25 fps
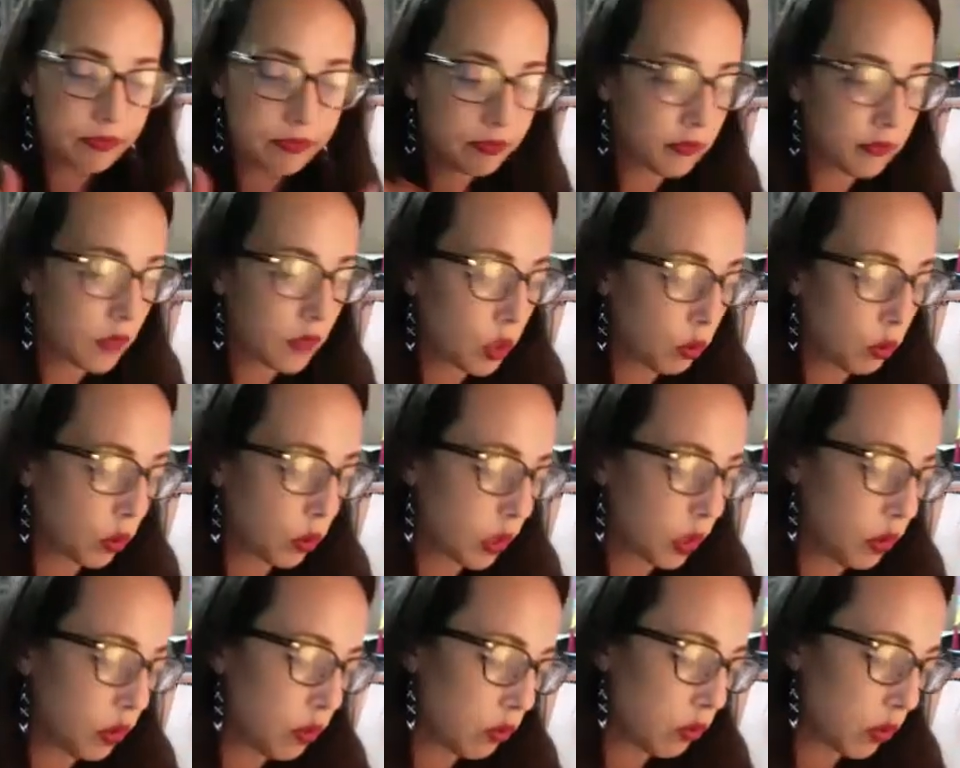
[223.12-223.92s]

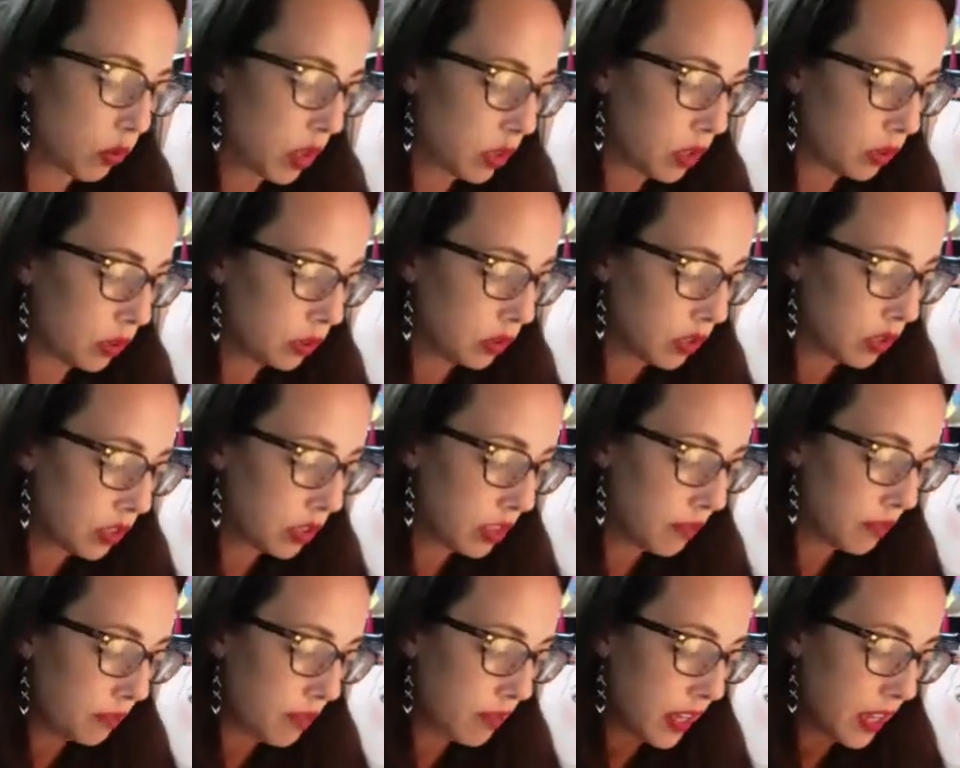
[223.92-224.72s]
Rogue Rose.
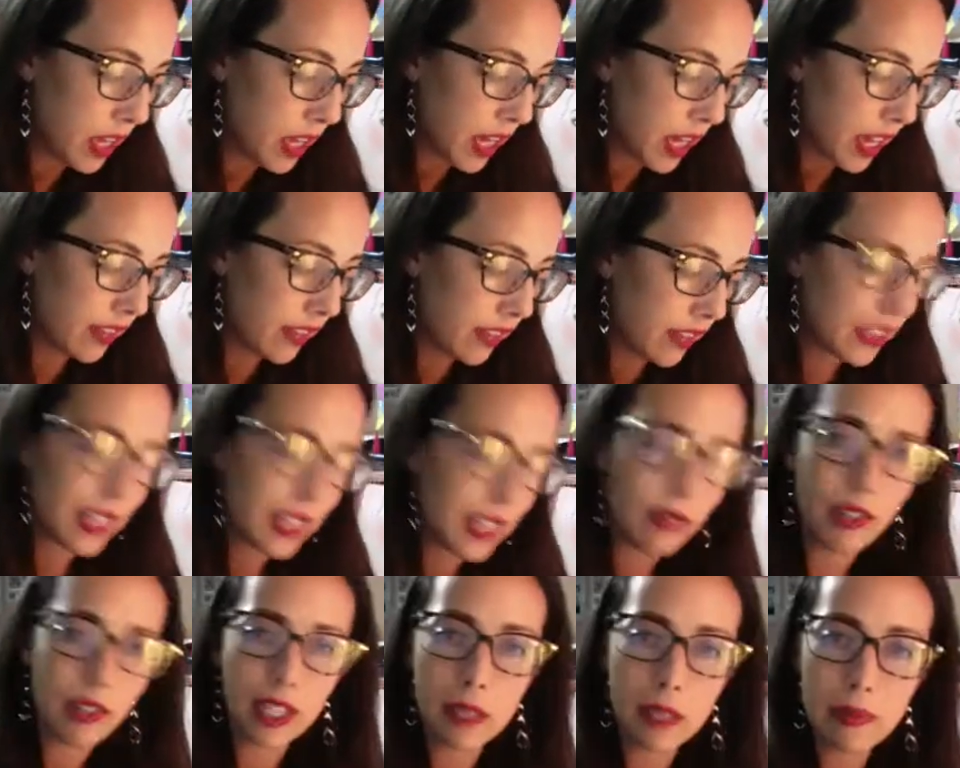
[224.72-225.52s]
And then they
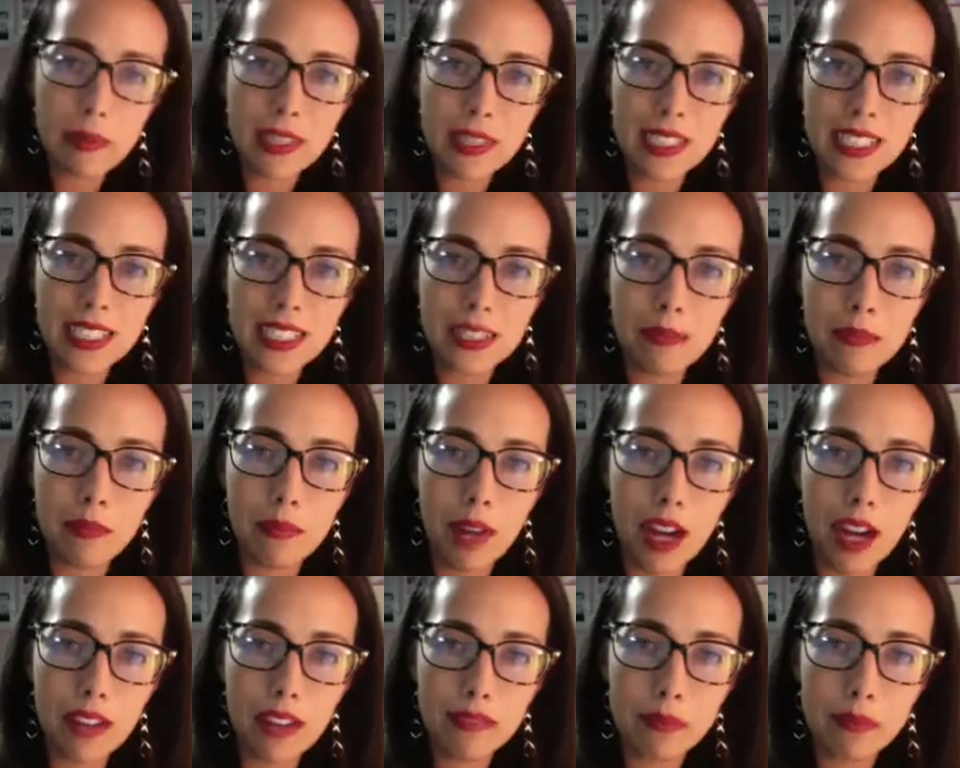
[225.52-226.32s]
recommended
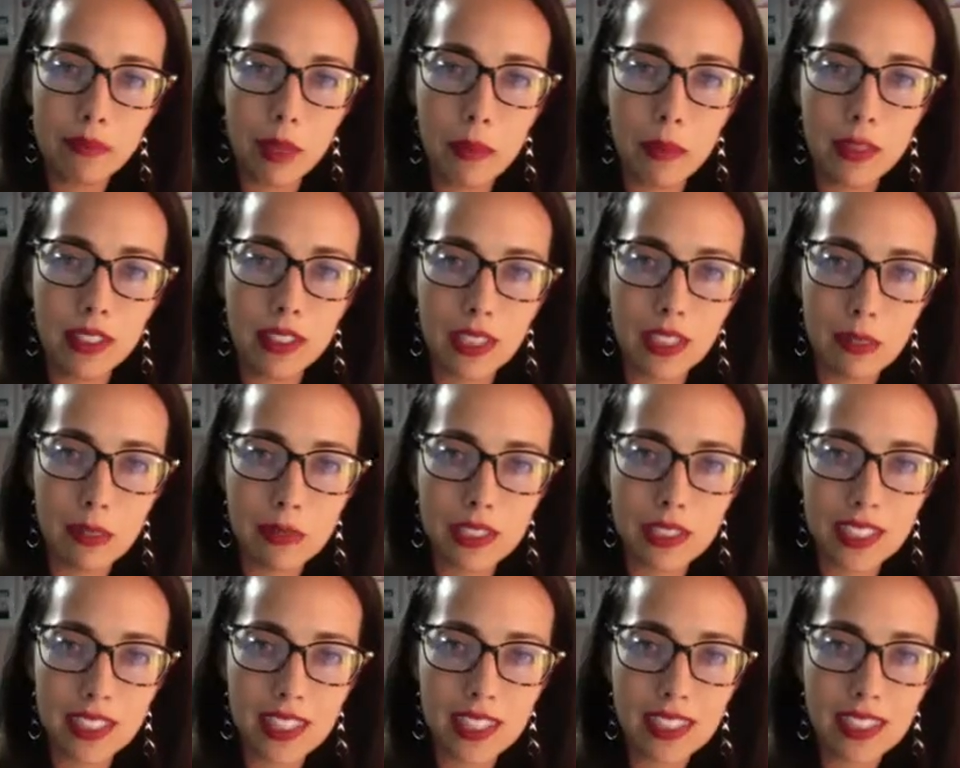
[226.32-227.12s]
Mauve Moment
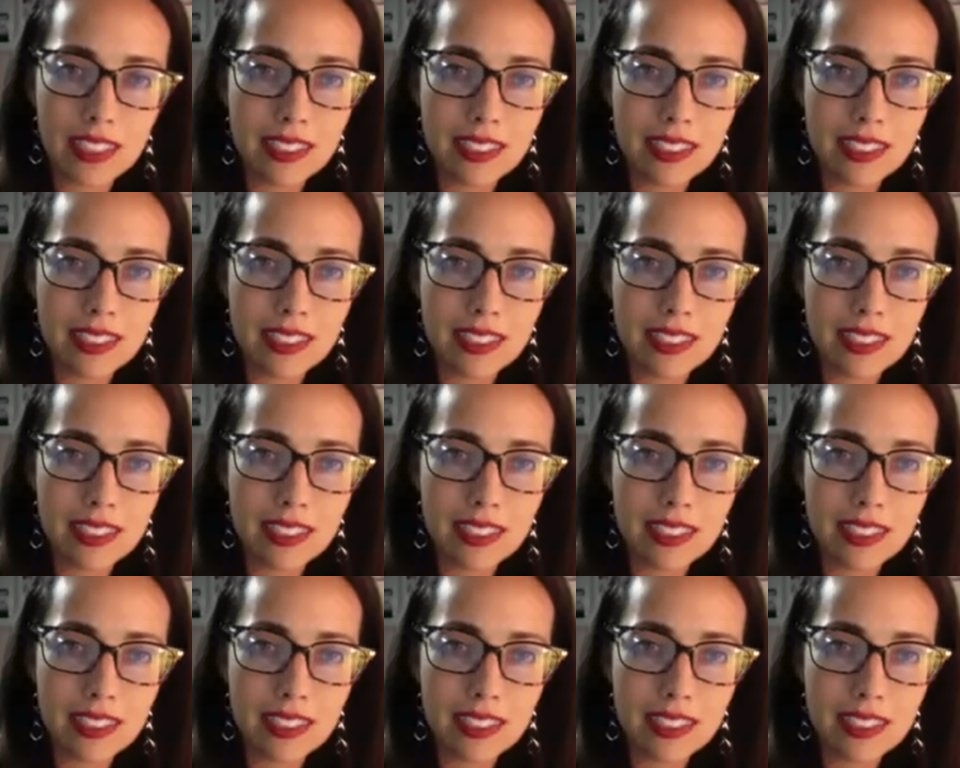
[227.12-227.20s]
lipstick,